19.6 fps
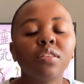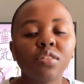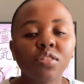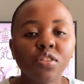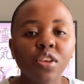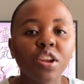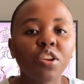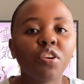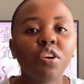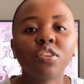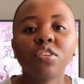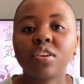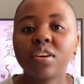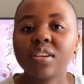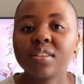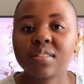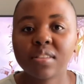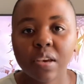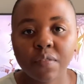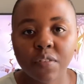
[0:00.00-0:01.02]
They're not going to
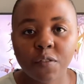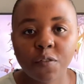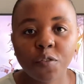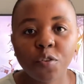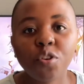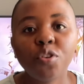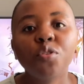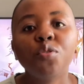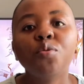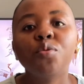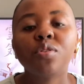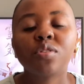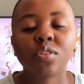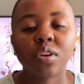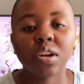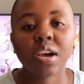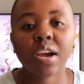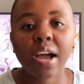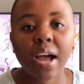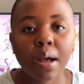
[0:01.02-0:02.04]
save it for you. It's going
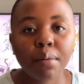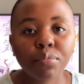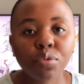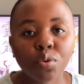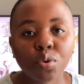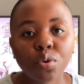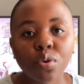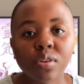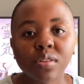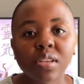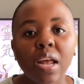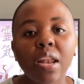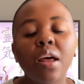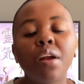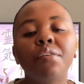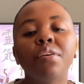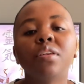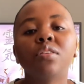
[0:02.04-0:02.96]
to come through your salary.